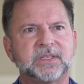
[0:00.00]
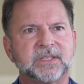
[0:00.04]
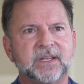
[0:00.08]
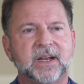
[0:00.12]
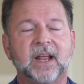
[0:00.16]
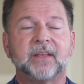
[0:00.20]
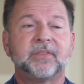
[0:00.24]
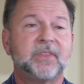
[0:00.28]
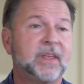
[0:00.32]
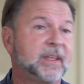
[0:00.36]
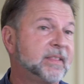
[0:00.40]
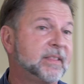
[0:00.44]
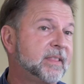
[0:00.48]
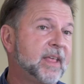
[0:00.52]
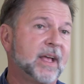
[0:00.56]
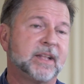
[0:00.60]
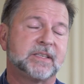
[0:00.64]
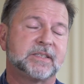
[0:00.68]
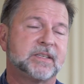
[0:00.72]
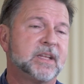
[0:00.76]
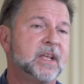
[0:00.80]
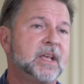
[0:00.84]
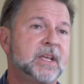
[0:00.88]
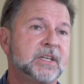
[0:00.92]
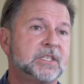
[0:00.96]
And I think
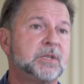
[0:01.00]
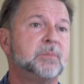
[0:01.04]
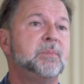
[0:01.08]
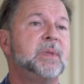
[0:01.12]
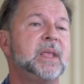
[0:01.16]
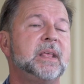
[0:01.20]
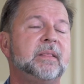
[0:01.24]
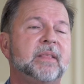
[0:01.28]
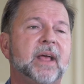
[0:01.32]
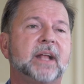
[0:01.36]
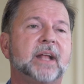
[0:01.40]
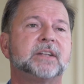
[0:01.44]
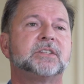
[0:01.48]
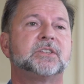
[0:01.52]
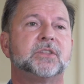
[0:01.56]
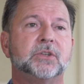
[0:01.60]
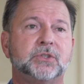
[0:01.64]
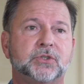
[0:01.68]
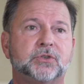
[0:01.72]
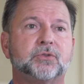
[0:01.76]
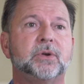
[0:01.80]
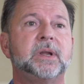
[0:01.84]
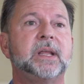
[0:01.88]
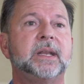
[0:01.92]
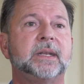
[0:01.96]
that's, to me, that's the
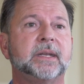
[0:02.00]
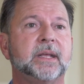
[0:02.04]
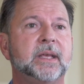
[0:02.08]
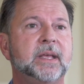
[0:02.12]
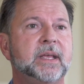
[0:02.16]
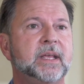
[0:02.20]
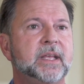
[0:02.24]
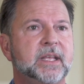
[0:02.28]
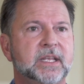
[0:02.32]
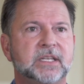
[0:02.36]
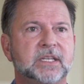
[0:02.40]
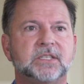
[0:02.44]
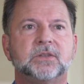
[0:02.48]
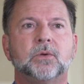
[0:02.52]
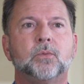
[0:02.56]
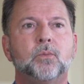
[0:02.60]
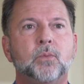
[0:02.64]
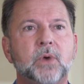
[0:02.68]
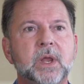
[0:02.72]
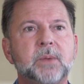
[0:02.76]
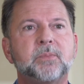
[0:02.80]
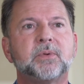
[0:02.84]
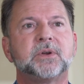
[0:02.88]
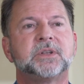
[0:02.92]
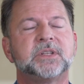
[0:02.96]
treat is that
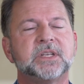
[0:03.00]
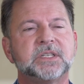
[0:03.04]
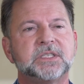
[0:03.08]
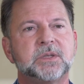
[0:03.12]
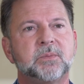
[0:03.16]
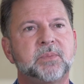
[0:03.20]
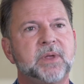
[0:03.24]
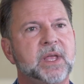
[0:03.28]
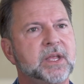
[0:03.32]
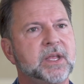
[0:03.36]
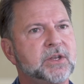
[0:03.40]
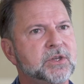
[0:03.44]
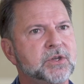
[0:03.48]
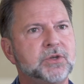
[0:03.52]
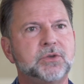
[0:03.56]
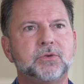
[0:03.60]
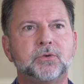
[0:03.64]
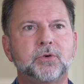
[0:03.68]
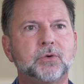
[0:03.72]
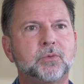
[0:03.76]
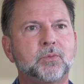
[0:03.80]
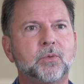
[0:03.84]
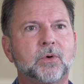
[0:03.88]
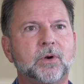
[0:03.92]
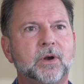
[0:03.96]
we participate, you do
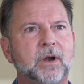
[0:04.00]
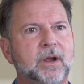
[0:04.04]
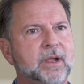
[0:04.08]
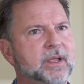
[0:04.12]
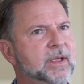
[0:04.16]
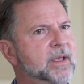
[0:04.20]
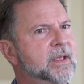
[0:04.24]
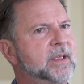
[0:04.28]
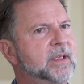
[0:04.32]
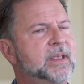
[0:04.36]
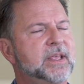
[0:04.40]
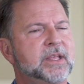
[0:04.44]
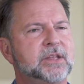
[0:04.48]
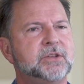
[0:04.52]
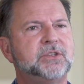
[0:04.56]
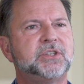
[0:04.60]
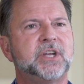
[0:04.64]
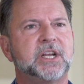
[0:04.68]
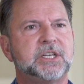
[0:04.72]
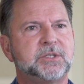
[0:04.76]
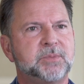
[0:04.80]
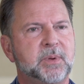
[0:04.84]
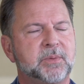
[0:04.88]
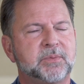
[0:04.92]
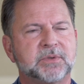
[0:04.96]
good work, you
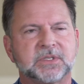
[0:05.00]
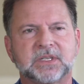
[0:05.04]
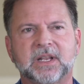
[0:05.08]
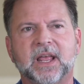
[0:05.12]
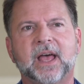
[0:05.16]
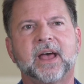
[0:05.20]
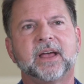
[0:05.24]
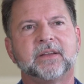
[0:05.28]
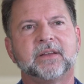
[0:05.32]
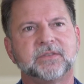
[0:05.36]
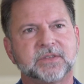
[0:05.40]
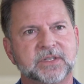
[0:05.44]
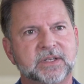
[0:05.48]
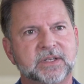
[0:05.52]
change people's lives.